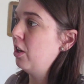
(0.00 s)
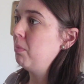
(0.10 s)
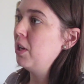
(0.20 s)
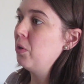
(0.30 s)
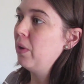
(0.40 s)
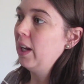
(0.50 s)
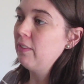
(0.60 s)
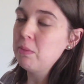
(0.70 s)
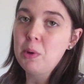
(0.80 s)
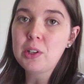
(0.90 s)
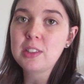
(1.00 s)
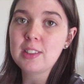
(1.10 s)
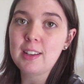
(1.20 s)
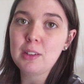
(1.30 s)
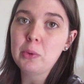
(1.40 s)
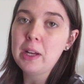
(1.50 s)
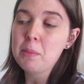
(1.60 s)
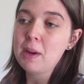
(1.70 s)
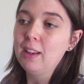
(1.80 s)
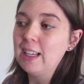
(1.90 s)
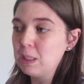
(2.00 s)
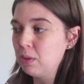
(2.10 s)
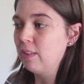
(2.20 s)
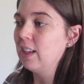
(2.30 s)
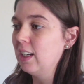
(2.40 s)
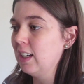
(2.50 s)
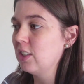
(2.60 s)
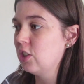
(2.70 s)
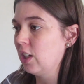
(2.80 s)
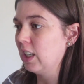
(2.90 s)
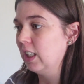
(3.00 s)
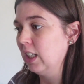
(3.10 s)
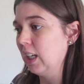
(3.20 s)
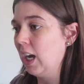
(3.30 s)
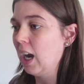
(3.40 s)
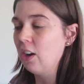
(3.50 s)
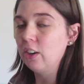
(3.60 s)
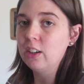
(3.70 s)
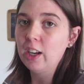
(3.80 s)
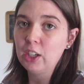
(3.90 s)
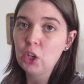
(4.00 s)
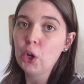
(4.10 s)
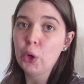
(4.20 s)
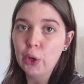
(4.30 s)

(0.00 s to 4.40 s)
going to be annoying having boxes everywhere, but at least we're ready to just chuck it in the car and, and go.